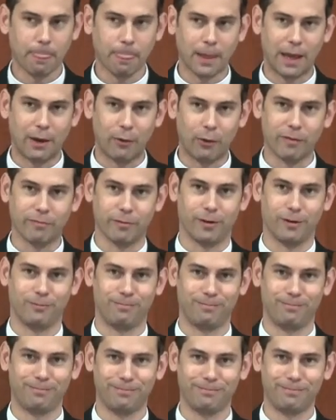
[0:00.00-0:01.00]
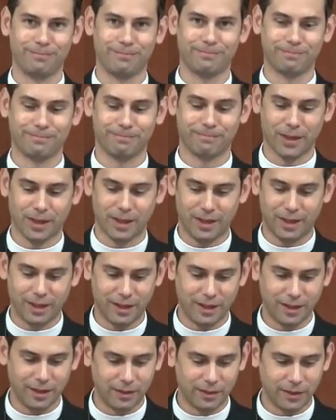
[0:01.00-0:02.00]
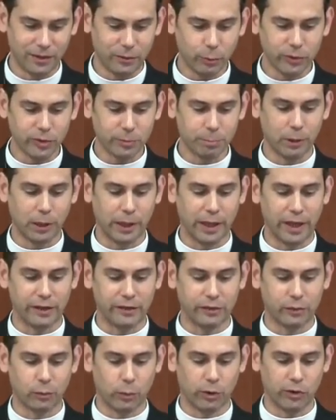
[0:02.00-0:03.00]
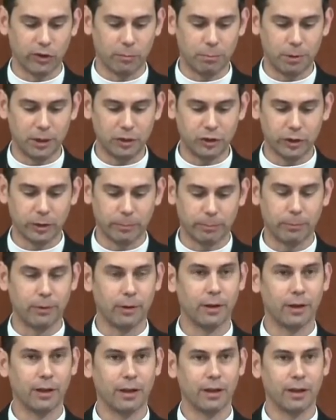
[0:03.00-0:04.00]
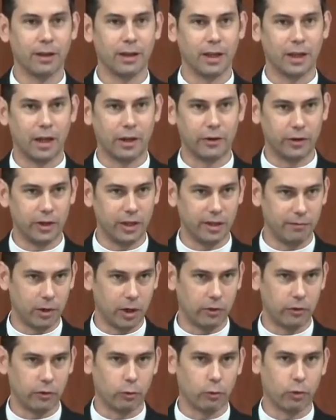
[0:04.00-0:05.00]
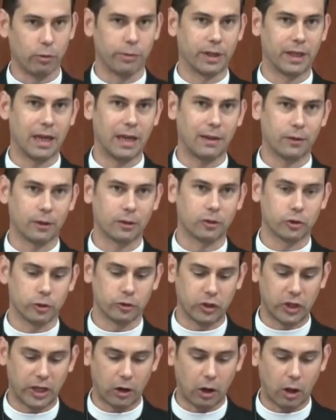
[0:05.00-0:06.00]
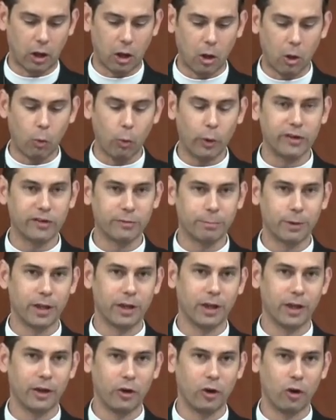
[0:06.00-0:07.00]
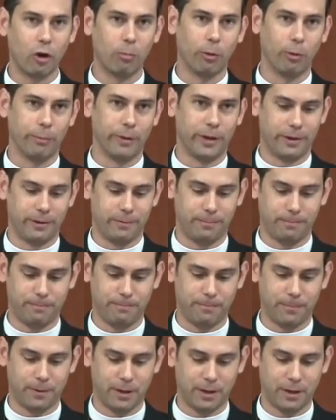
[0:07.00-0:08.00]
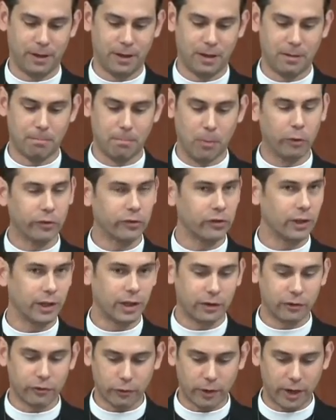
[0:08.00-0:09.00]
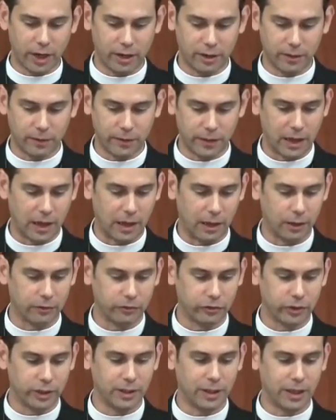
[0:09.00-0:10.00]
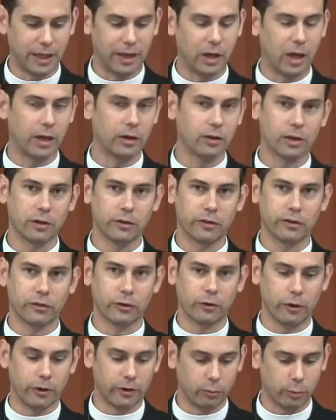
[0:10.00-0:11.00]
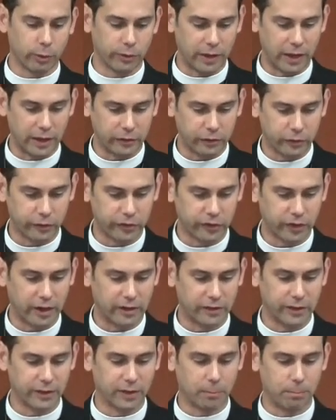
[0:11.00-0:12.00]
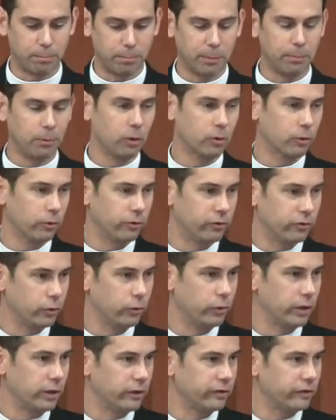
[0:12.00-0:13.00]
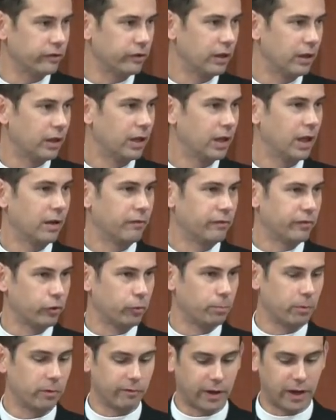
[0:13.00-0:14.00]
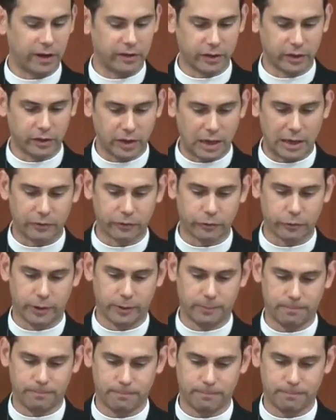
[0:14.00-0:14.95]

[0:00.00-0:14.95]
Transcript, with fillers: However, this was a place where the bishop, even under the Roman Catholic Church, had always been a nobleman mostly untrained in theology and unconcerned with exercising the biblical duties of supervising doctrine.